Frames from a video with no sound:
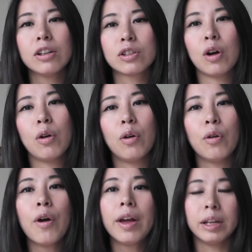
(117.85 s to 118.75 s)

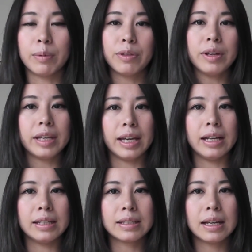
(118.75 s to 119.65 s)
so number thing
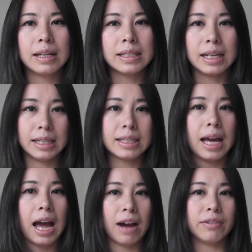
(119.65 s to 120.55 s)
is, does
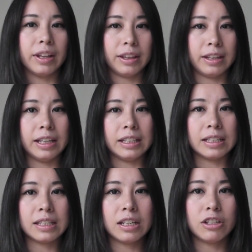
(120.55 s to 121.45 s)
it have the
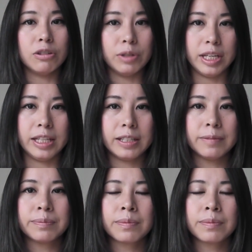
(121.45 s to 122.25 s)
things you need?